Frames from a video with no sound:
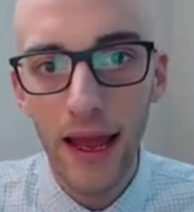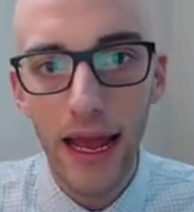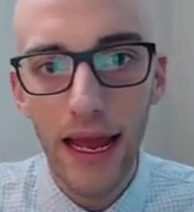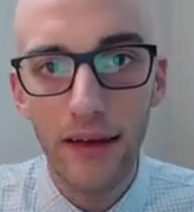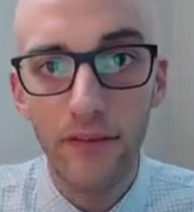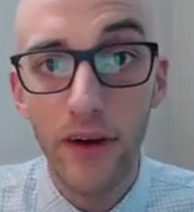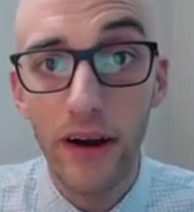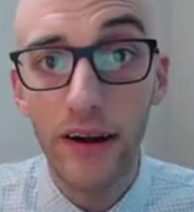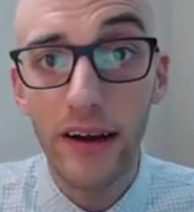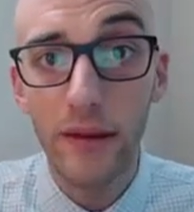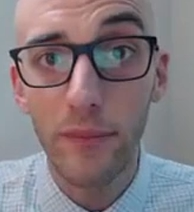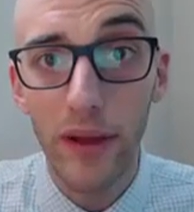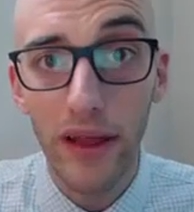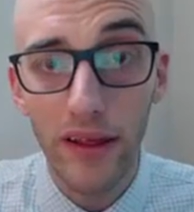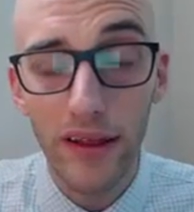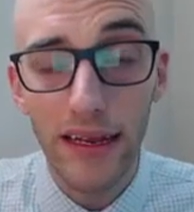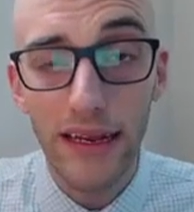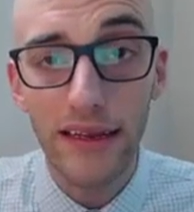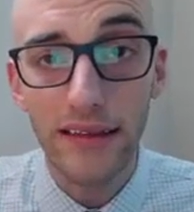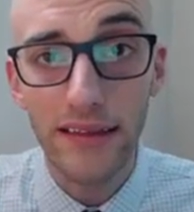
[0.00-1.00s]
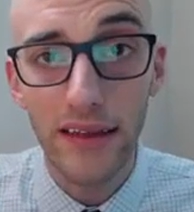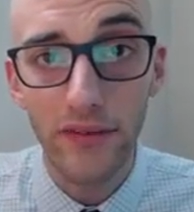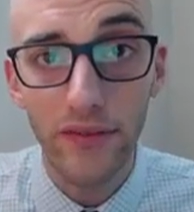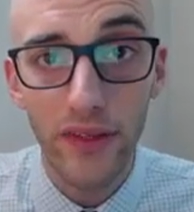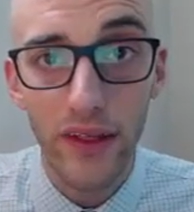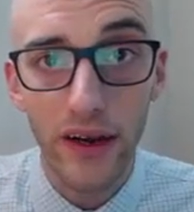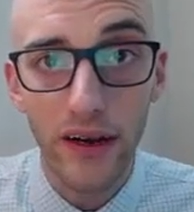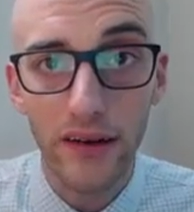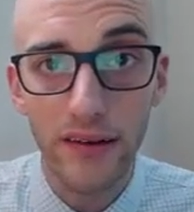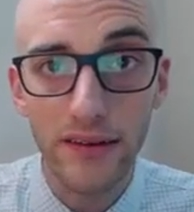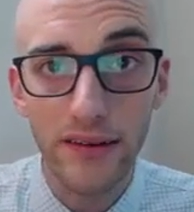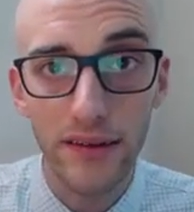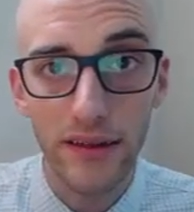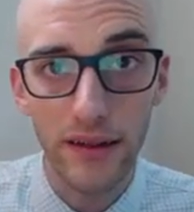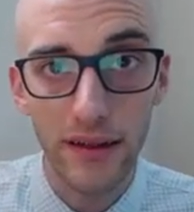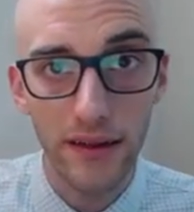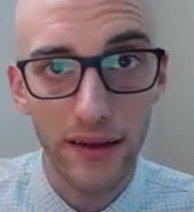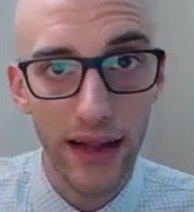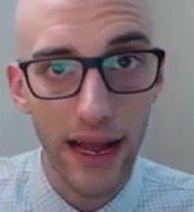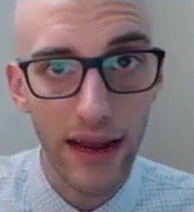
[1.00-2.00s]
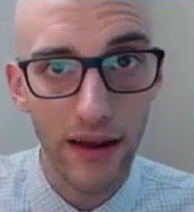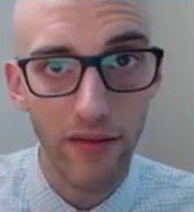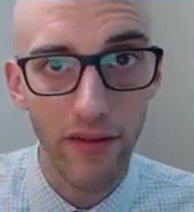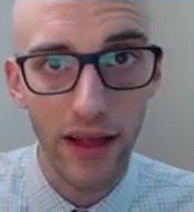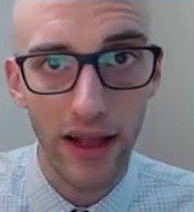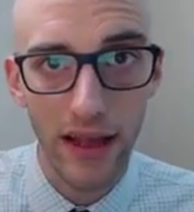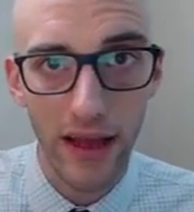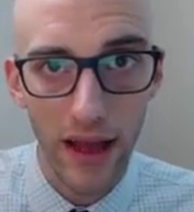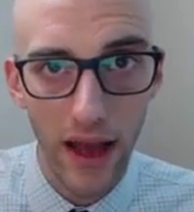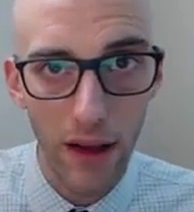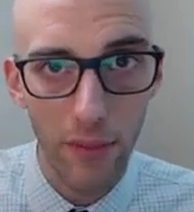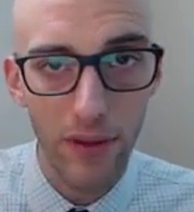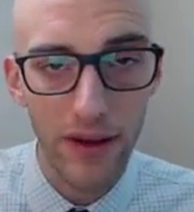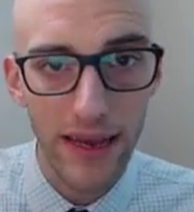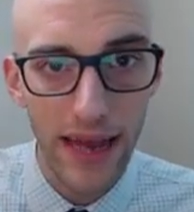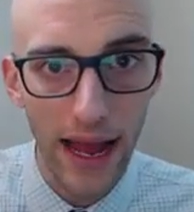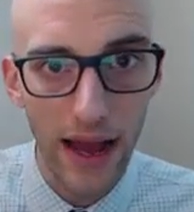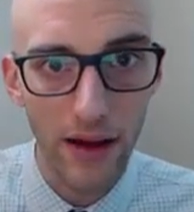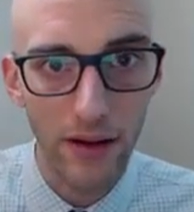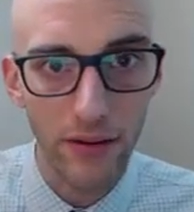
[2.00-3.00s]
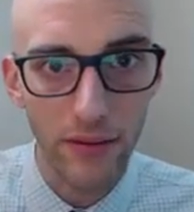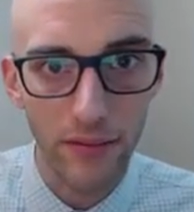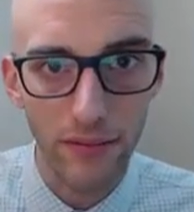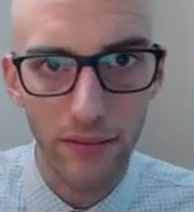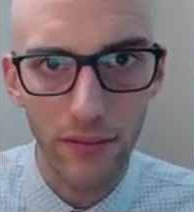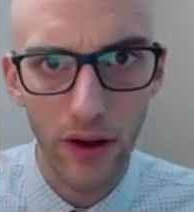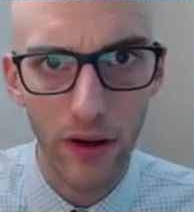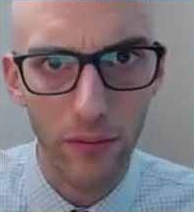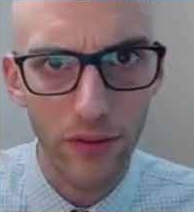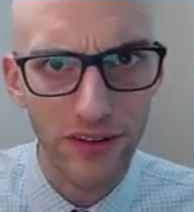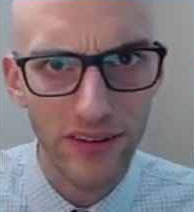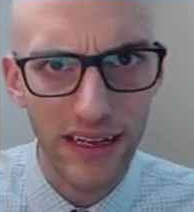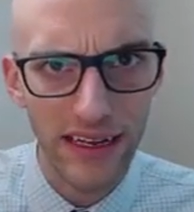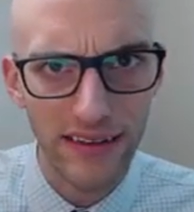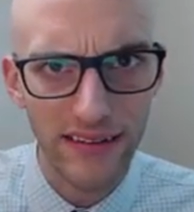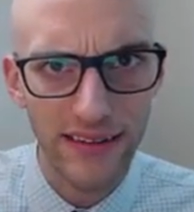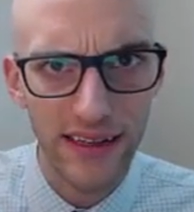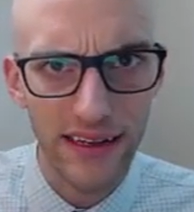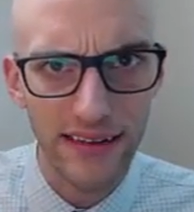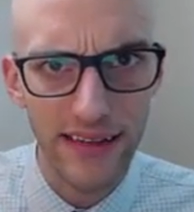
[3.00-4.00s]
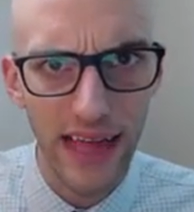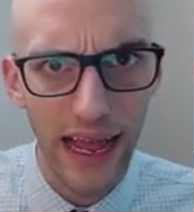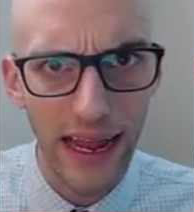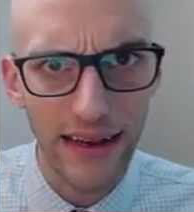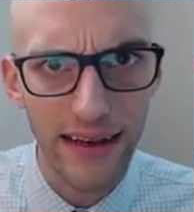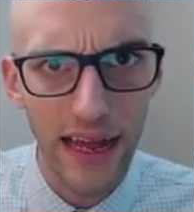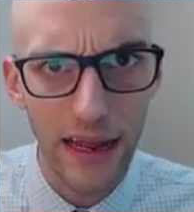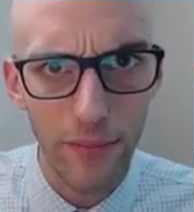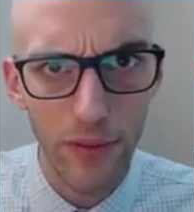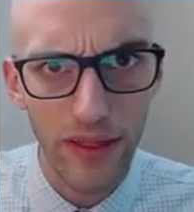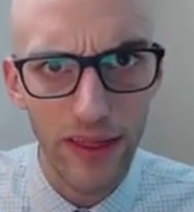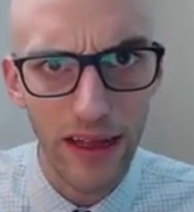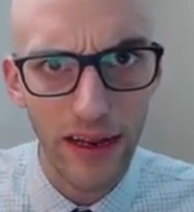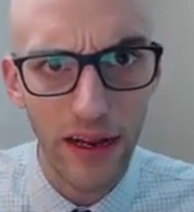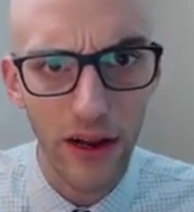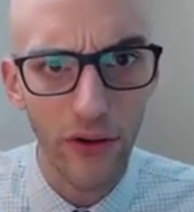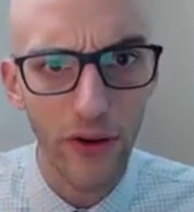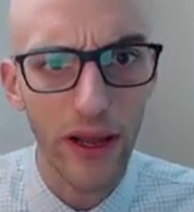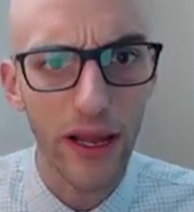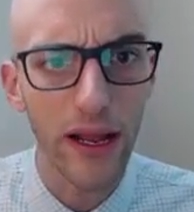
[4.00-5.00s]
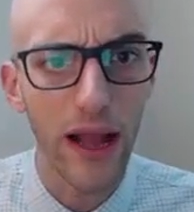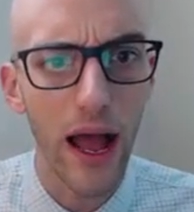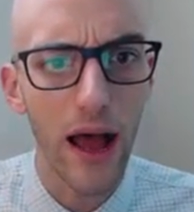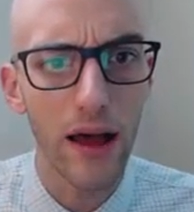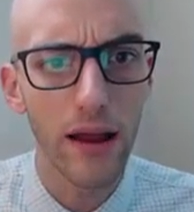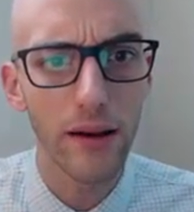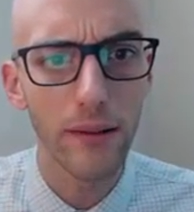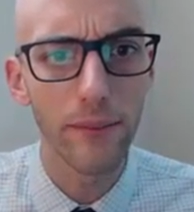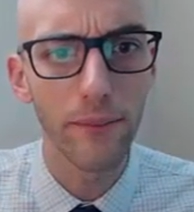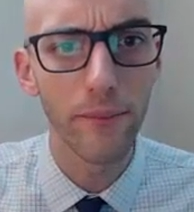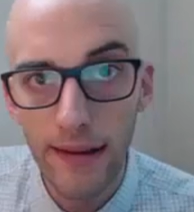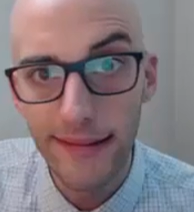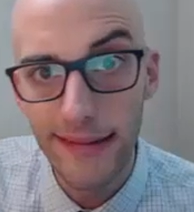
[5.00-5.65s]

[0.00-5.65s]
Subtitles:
And variability is if there's kind of like a up and down, almost like a zigzag type of thing going on.